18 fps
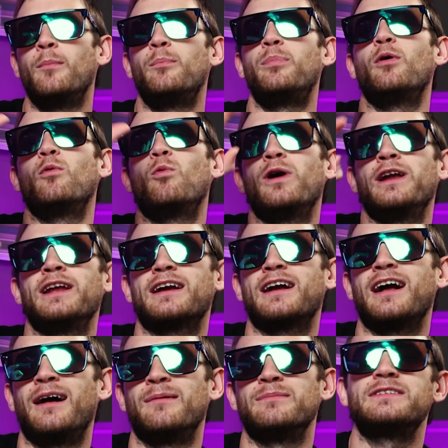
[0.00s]
but when
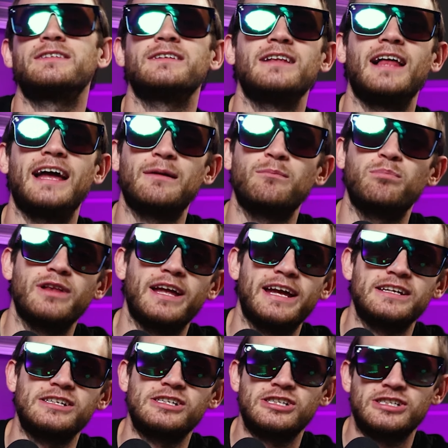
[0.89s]
it comes to like
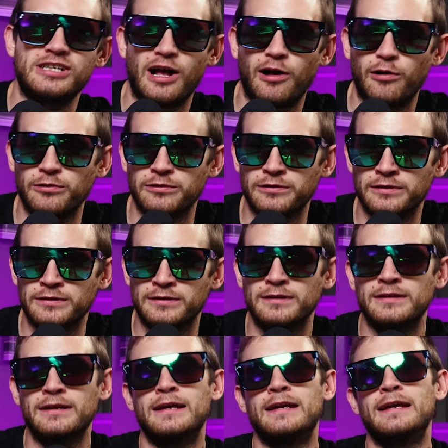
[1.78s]
blake
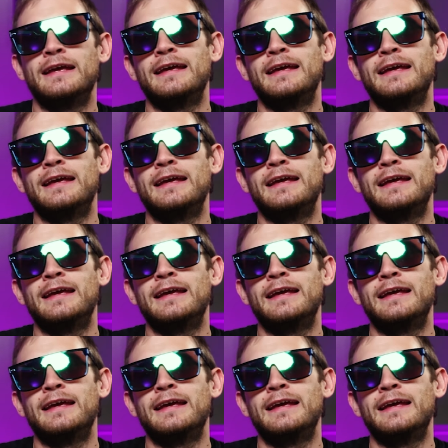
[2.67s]
shelton